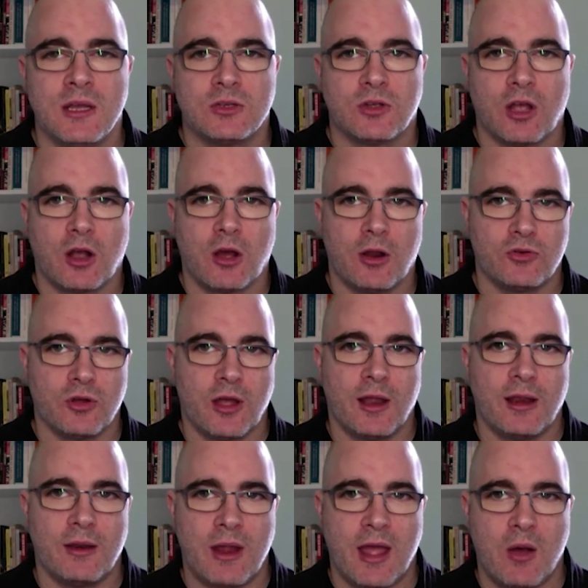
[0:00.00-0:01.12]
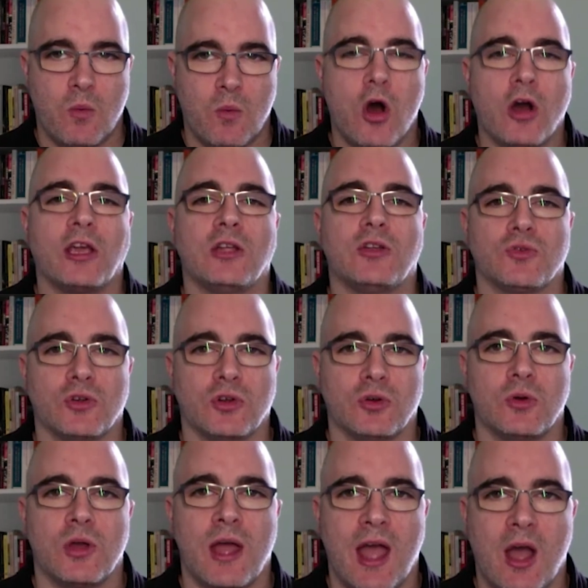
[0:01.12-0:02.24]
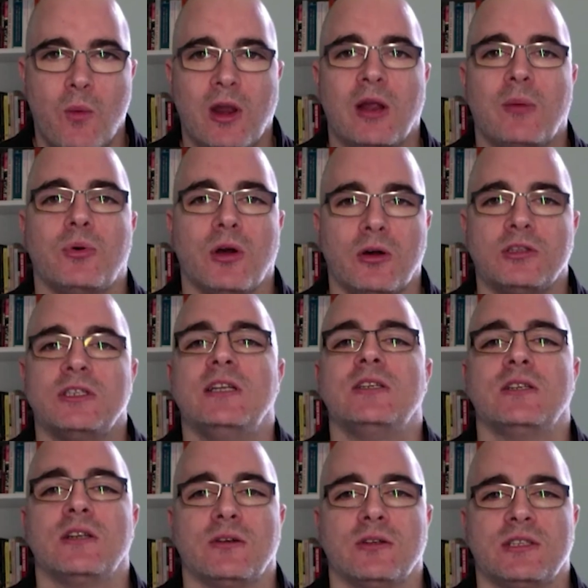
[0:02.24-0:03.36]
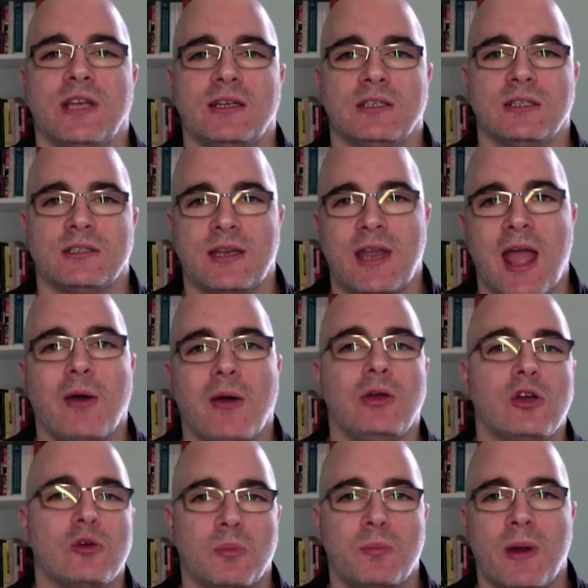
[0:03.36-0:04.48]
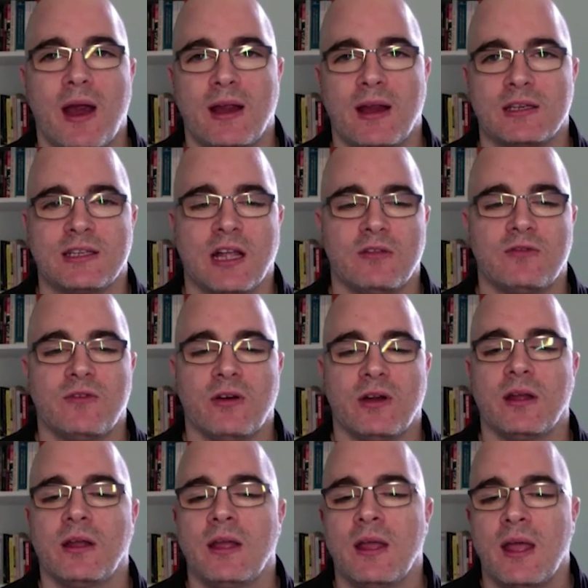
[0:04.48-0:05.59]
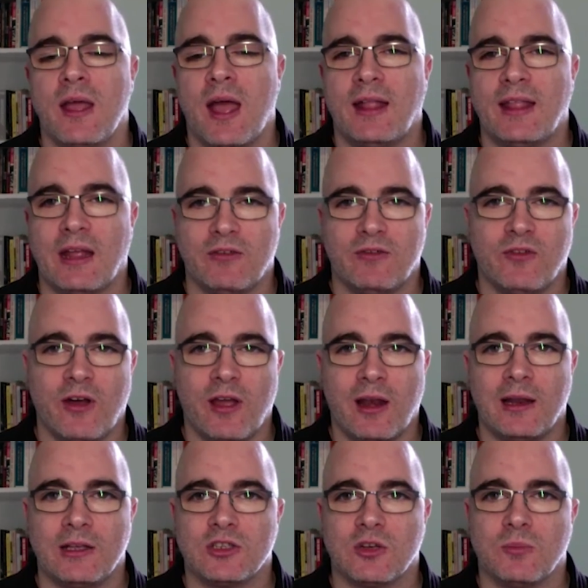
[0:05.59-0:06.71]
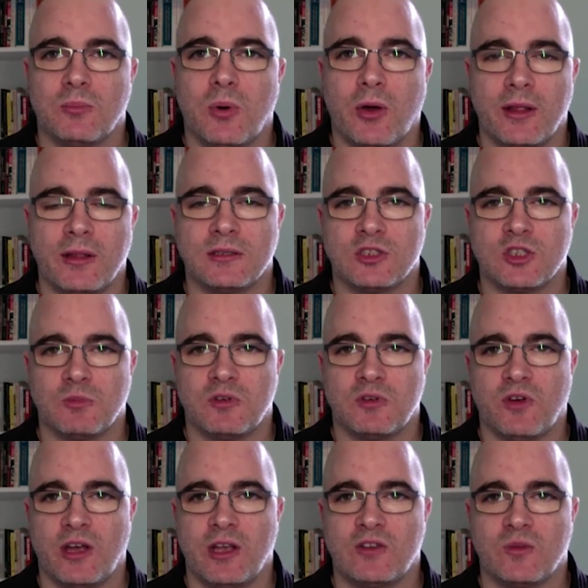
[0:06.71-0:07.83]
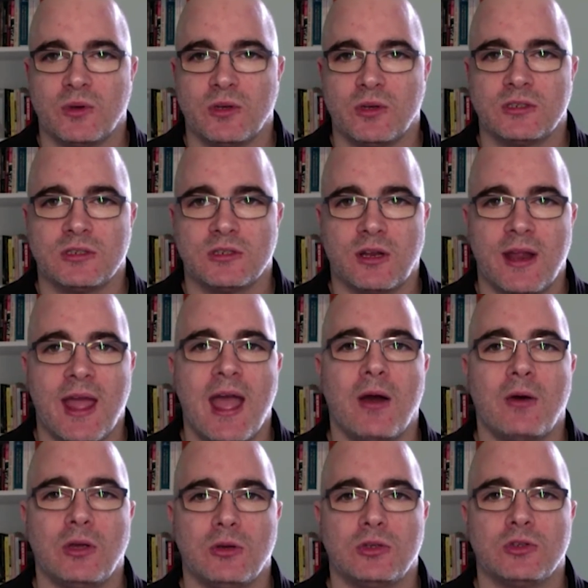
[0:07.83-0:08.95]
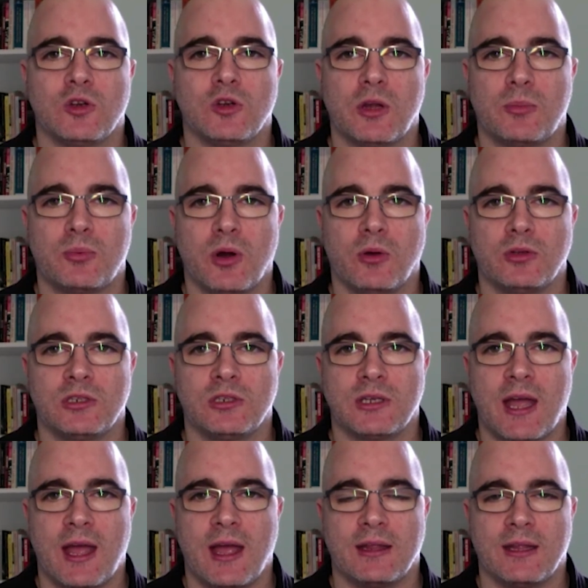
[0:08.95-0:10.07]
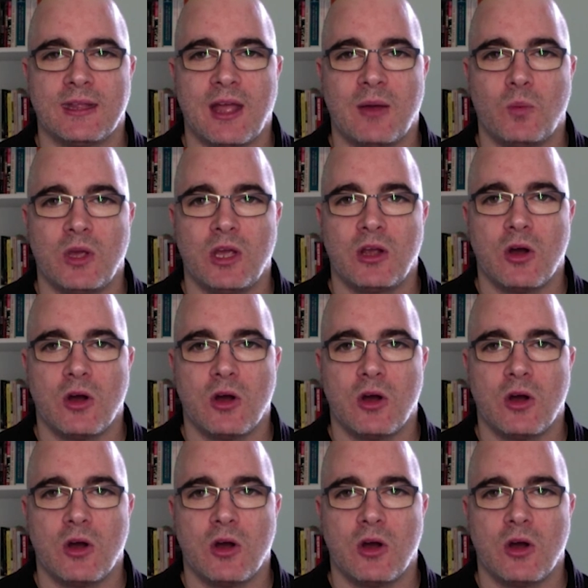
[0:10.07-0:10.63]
So I'm going to try and walk you through how we'll approach each of those sessions and how you can prepare yourself for it. And then finally some points and some advice from us on how you should approach the 10-week